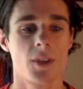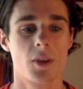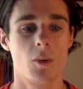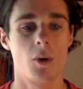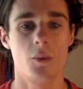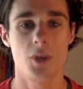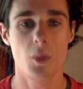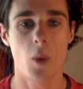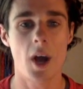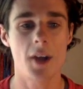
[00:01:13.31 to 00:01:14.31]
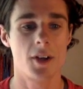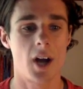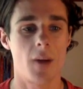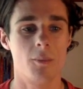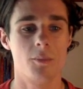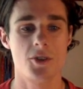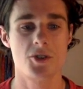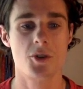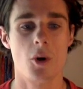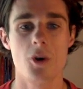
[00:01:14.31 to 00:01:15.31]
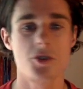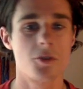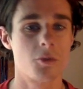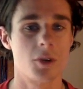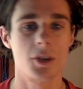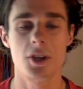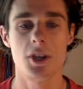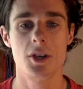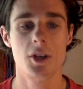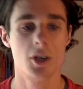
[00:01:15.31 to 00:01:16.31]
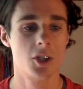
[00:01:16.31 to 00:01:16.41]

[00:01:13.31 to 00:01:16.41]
you're weighing it up. There's Dawson, Ridley,